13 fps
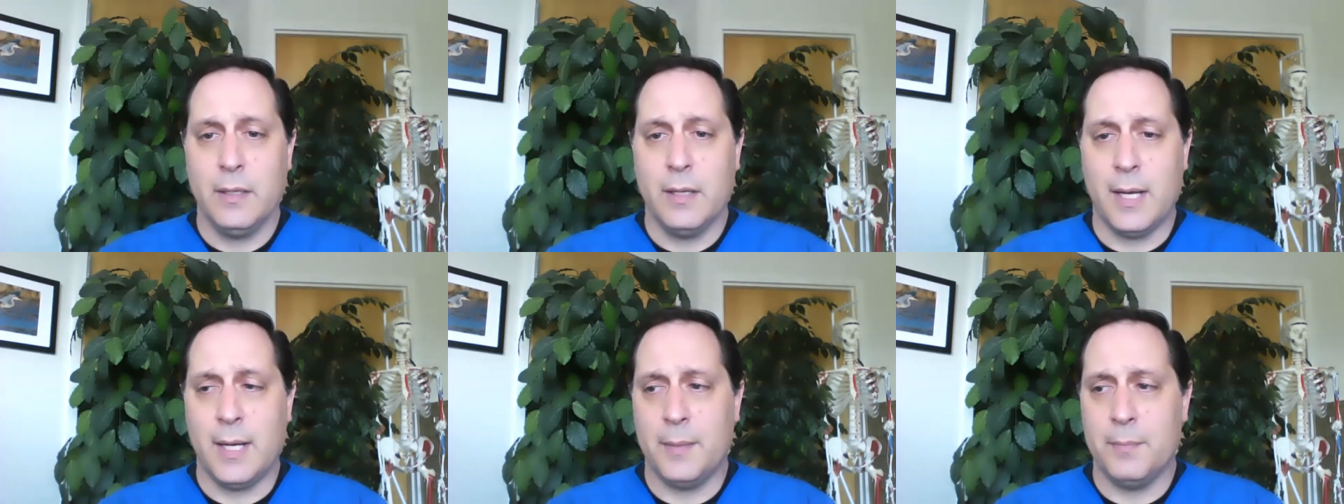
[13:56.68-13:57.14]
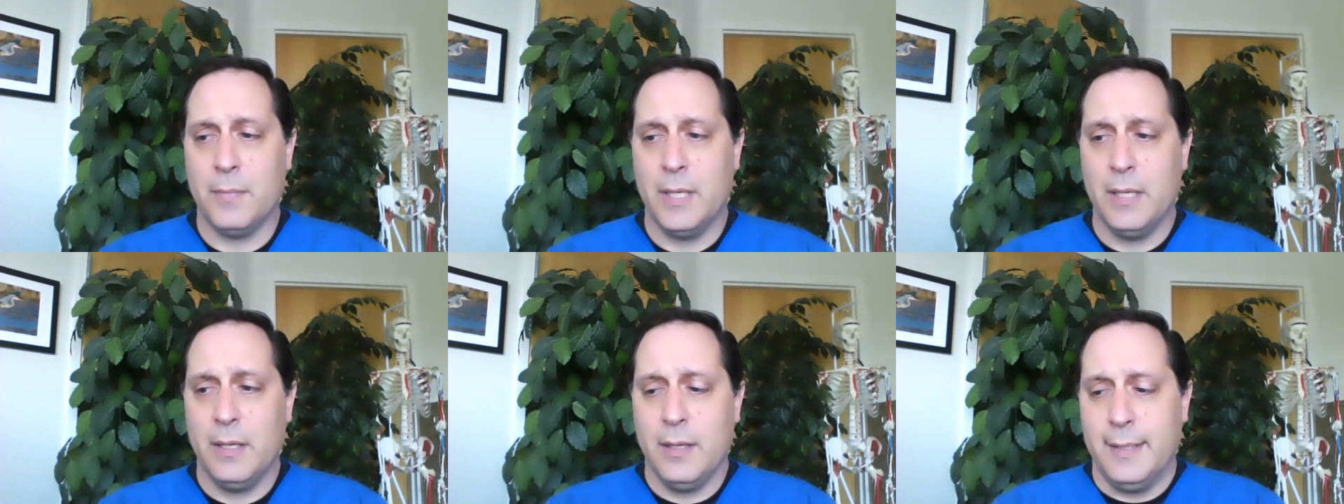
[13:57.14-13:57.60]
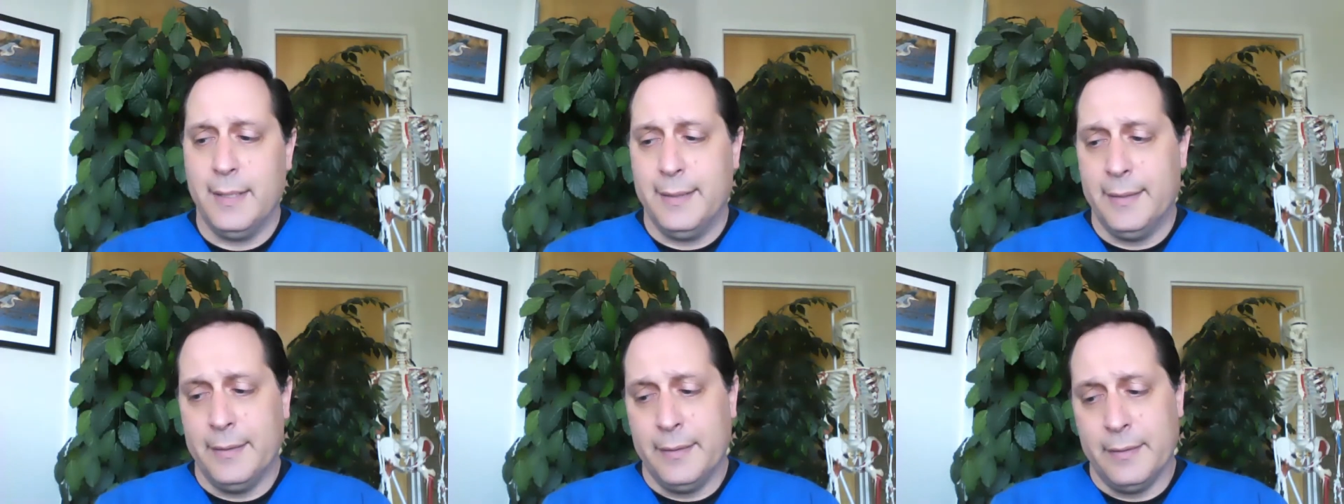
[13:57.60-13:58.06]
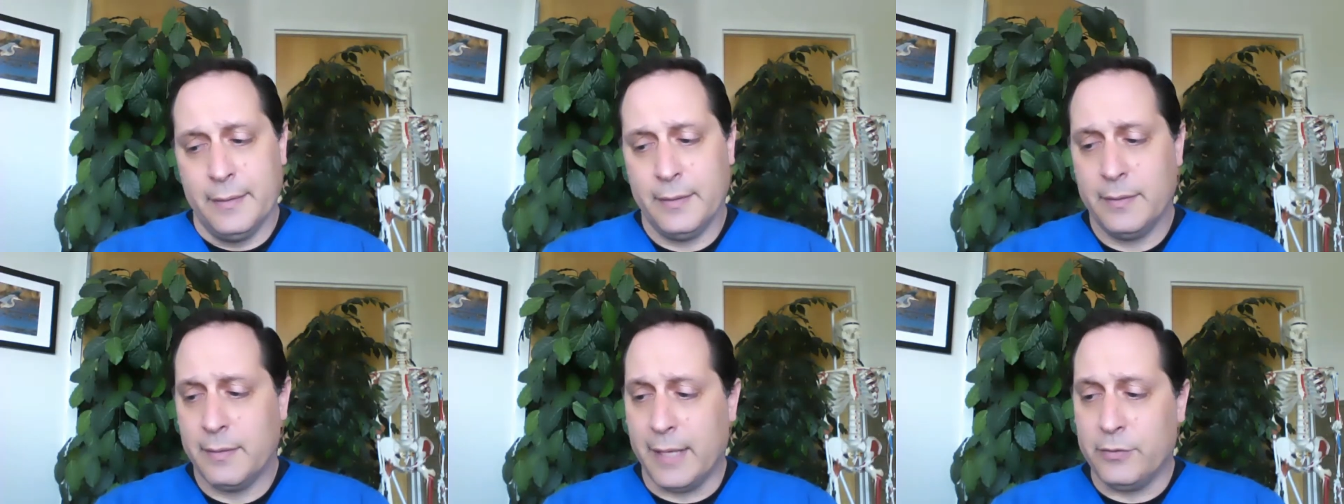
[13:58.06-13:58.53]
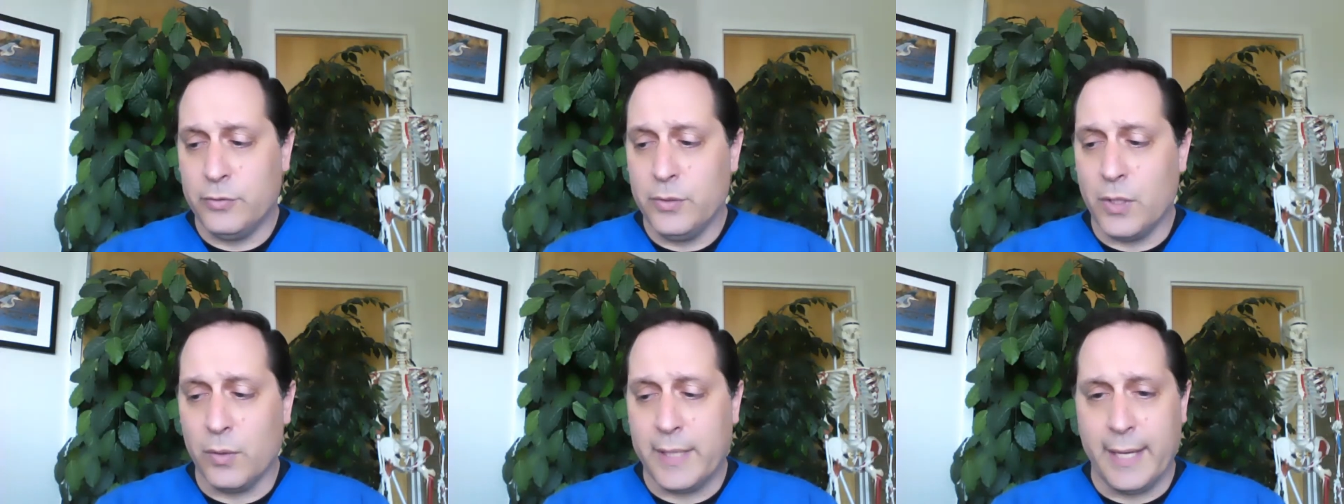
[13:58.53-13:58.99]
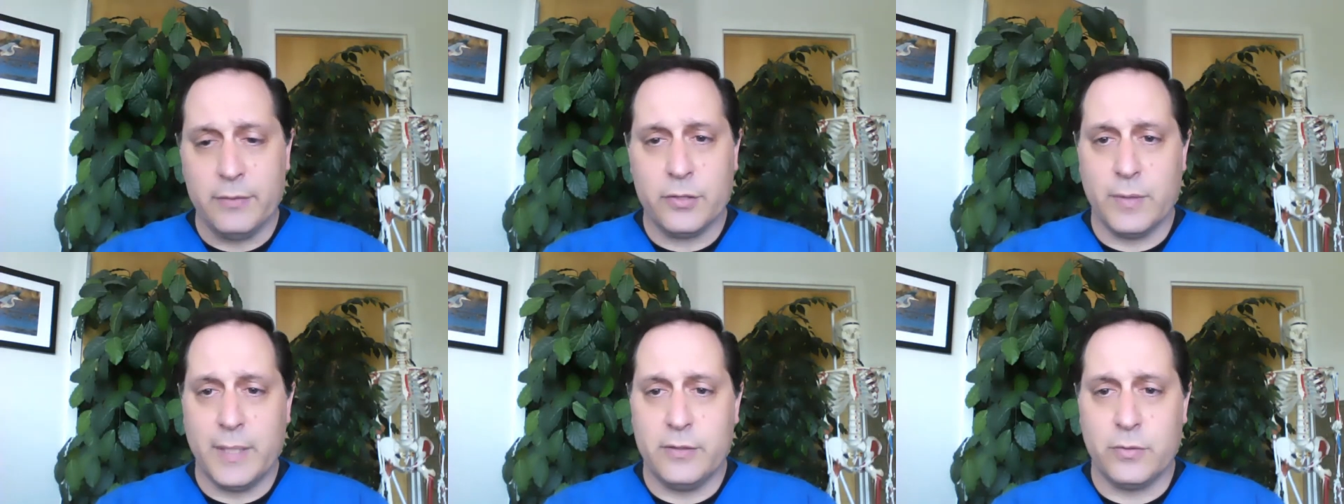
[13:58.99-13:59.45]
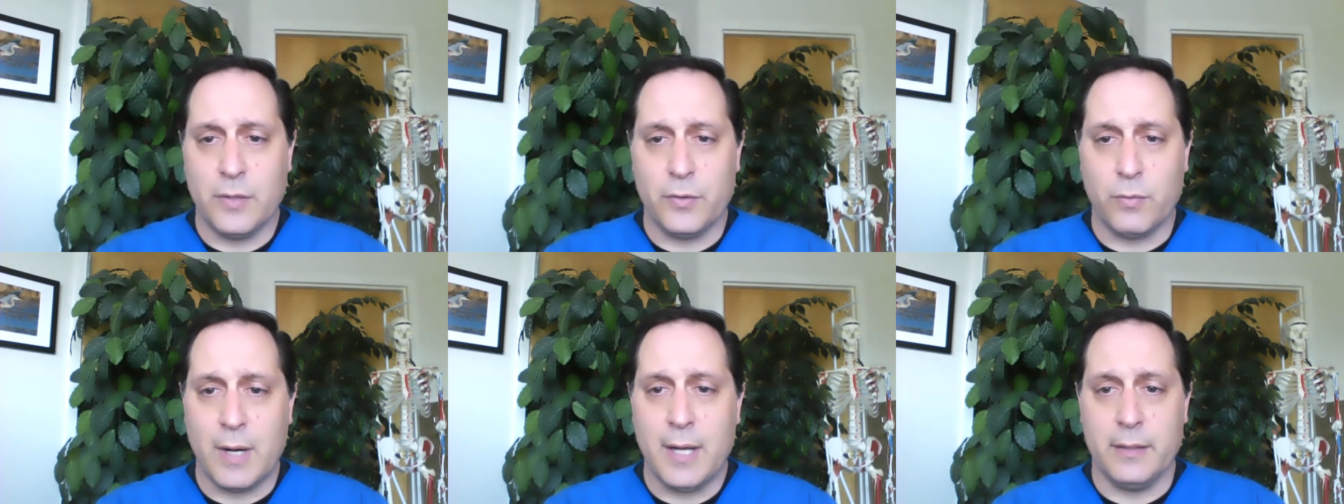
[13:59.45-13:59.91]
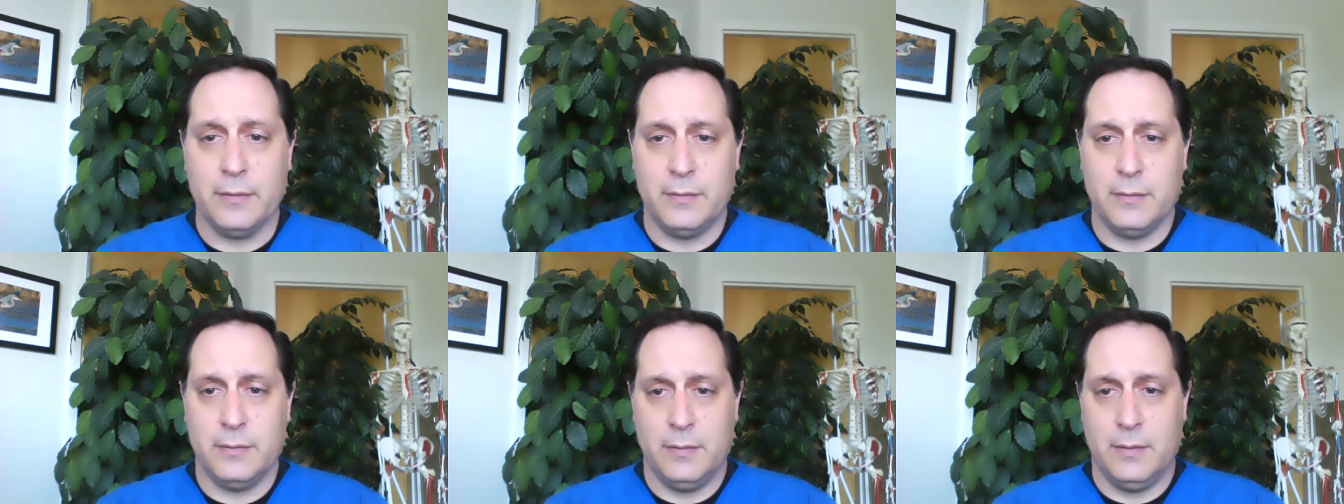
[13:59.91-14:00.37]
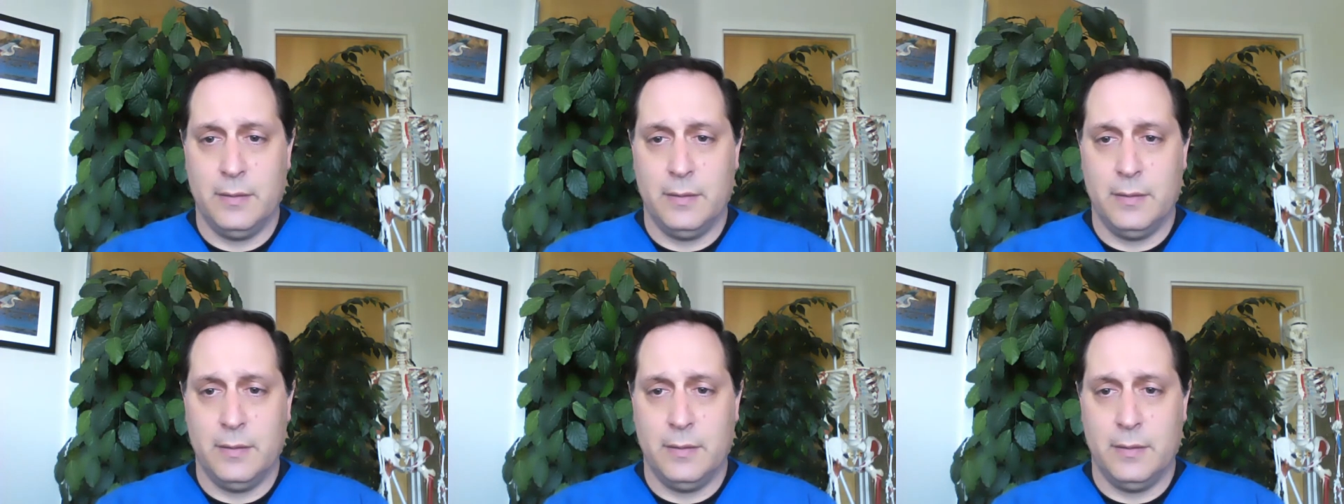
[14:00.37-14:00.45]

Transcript: Um, as you know, cancer rates are on the rise.